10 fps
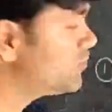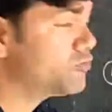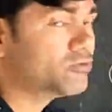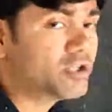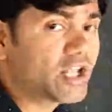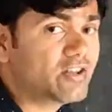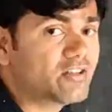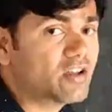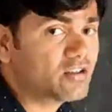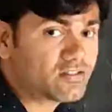these two
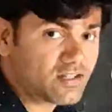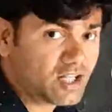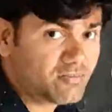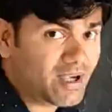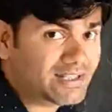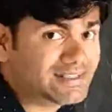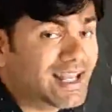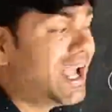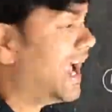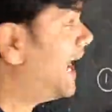statements,
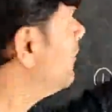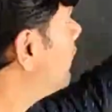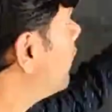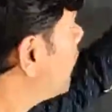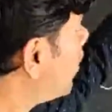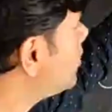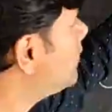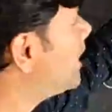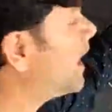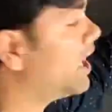and what
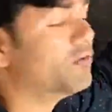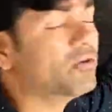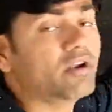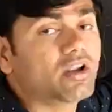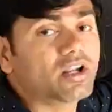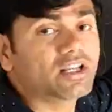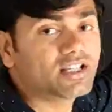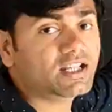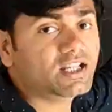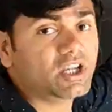we have
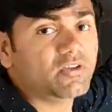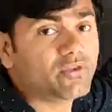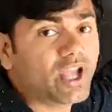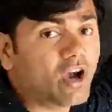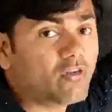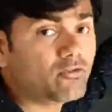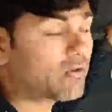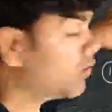done, we have